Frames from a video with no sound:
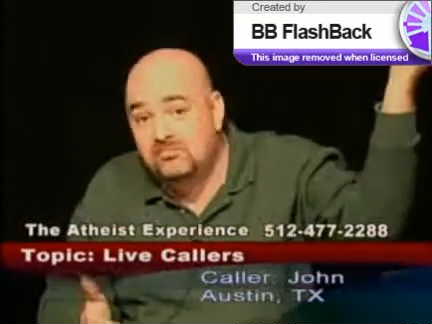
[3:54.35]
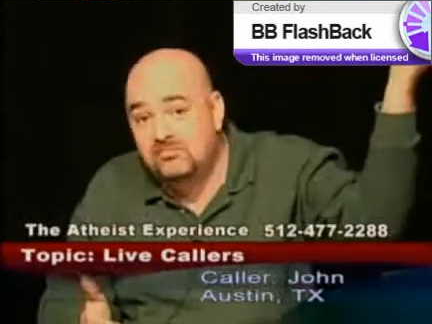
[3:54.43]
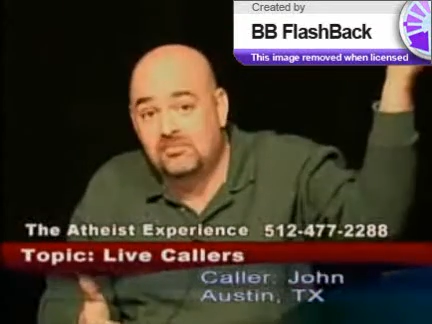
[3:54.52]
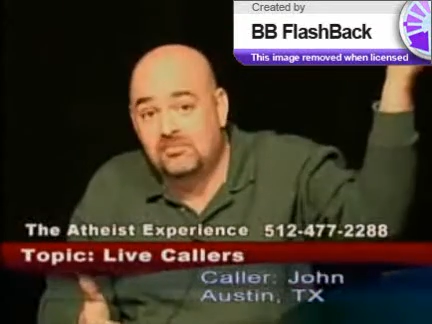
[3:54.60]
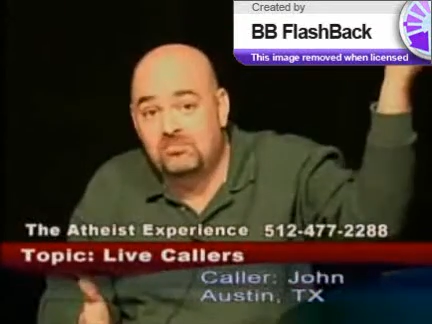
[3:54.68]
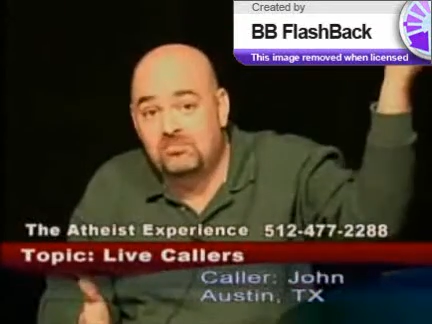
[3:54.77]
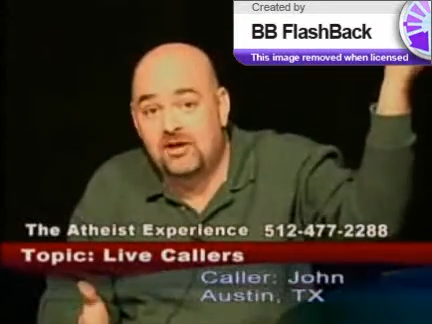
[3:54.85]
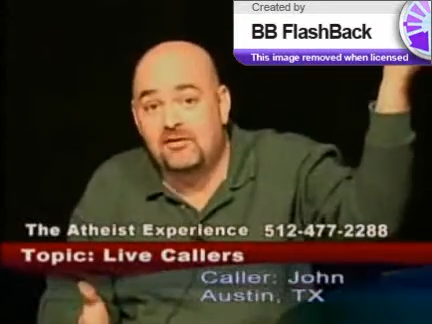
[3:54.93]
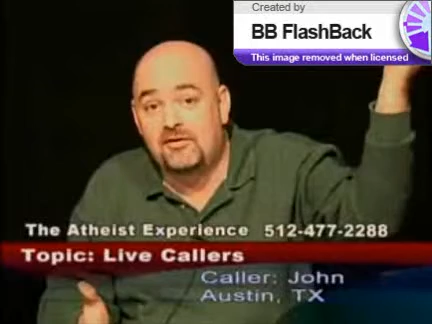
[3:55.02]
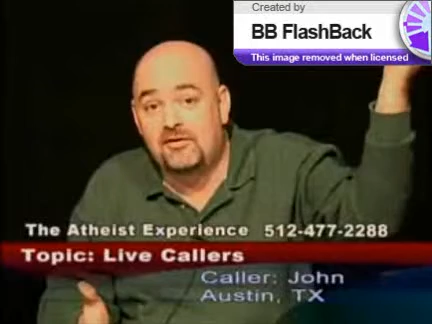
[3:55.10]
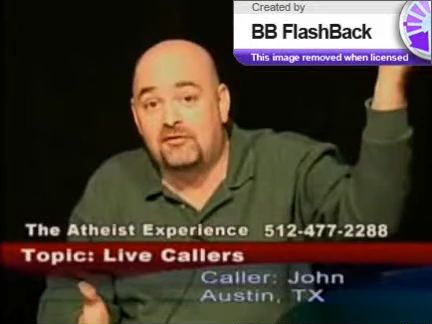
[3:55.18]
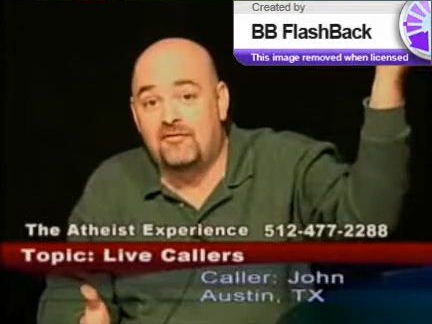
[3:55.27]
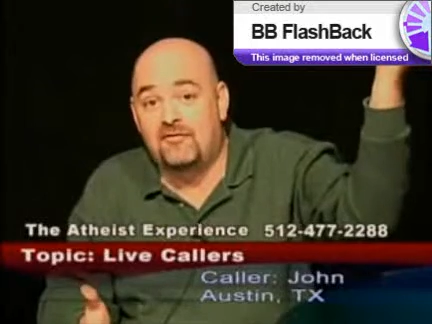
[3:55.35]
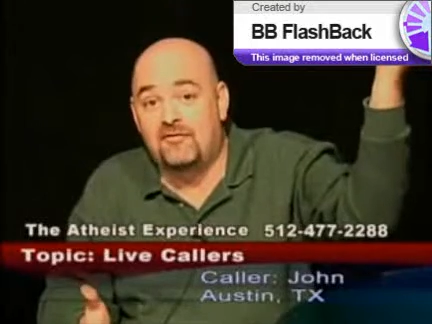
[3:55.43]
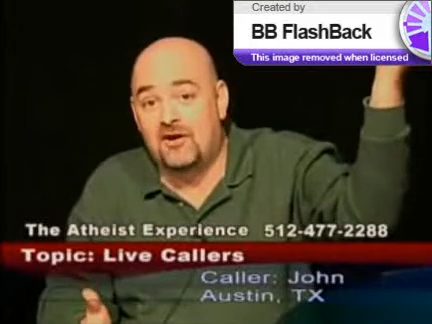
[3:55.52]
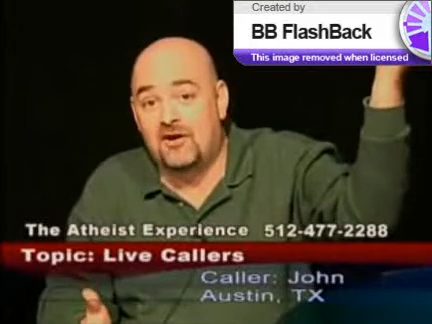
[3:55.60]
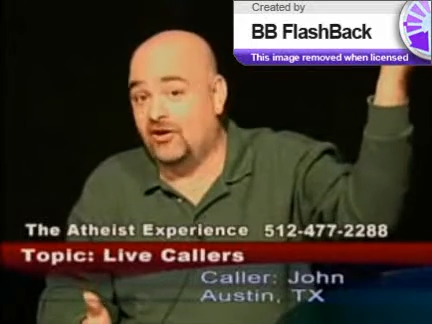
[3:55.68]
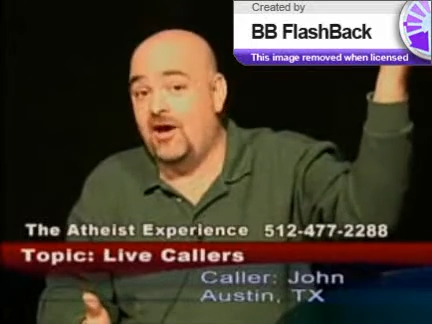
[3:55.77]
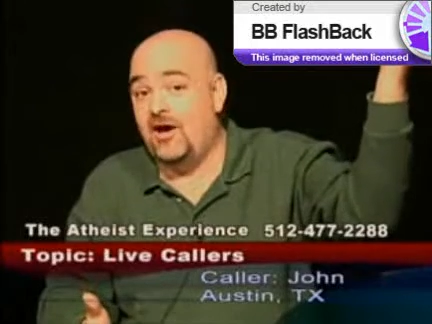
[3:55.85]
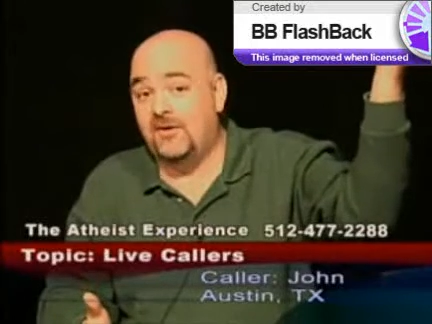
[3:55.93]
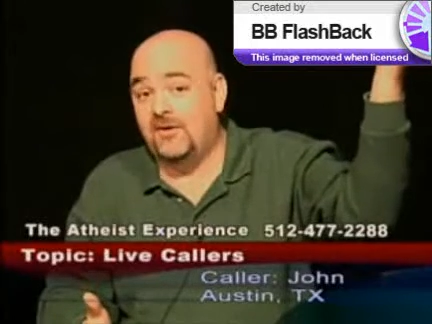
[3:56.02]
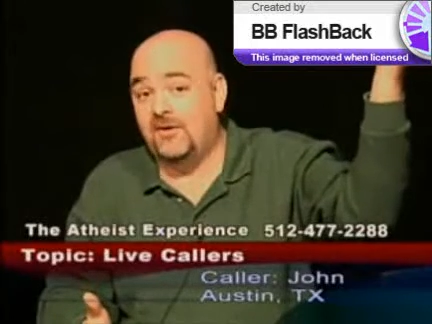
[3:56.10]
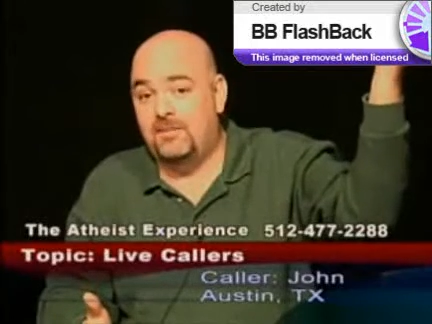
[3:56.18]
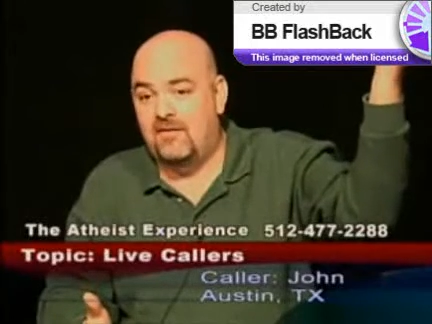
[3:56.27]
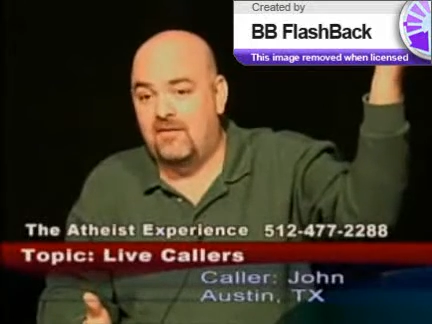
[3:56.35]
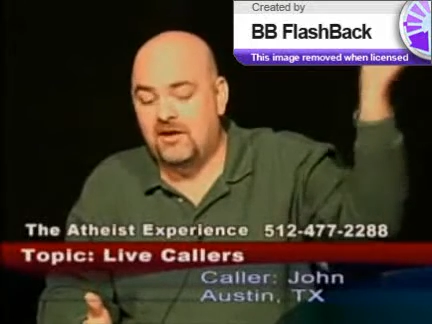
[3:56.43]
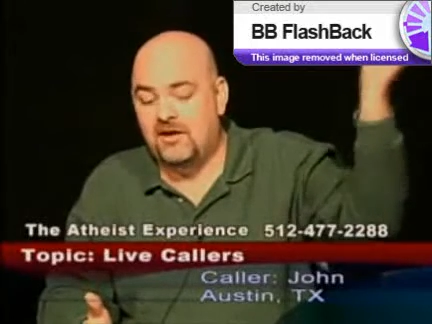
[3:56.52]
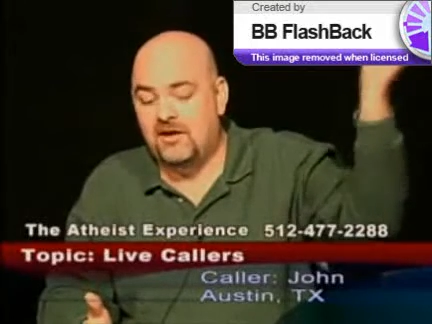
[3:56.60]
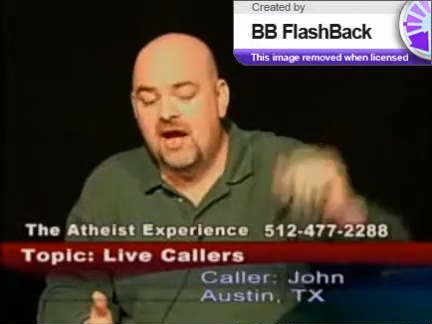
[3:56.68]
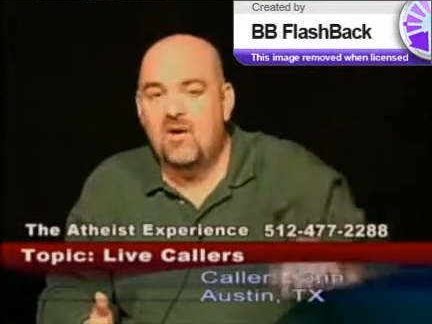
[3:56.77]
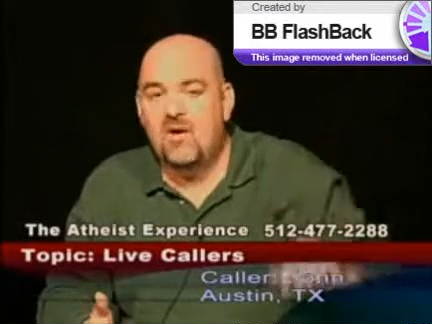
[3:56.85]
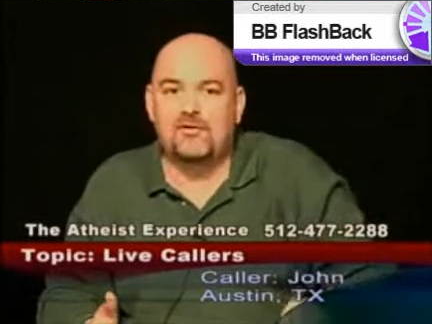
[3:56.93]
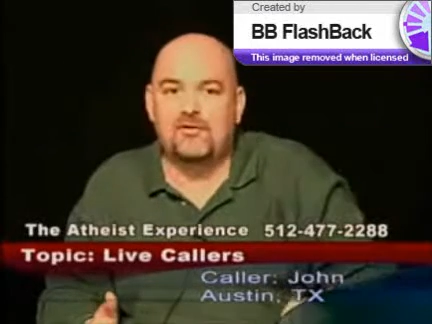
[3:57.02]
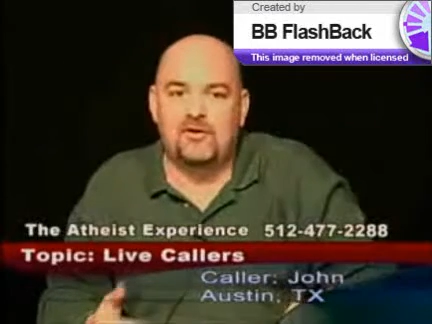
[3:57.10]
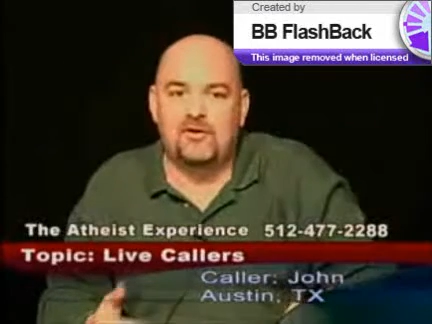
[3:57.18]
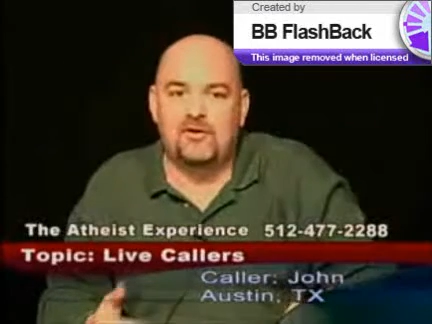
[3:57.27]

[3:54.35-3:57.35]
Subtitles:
fame, living forever as the guy who ended poverty.